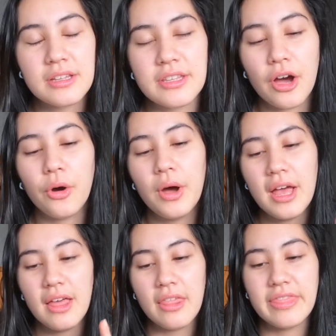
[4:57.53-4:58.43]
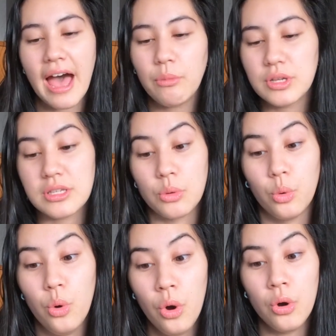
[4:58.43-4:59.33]
So that
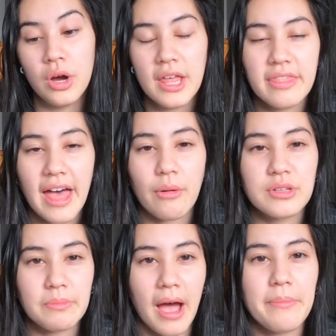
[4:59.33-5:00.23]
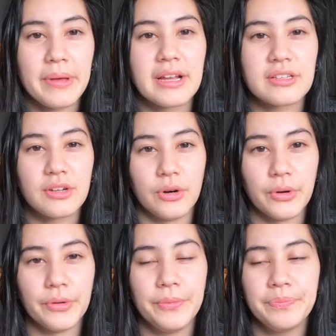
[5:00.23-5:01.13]
was my biggest
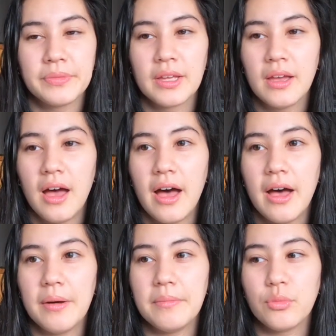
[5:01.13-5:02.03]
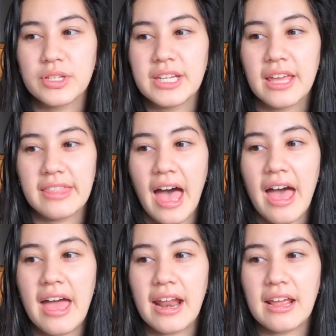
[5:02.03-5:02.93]
goal, was to get
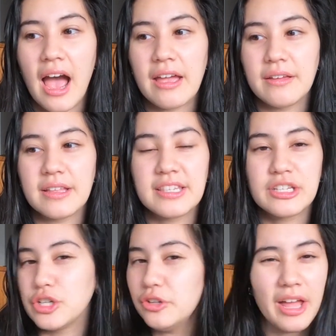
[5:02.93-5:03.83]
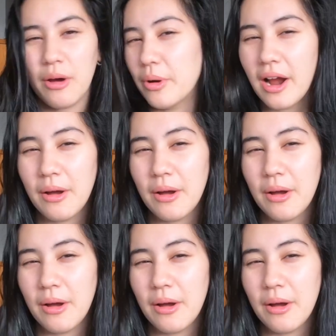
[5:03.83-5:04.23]
that. And it's still not where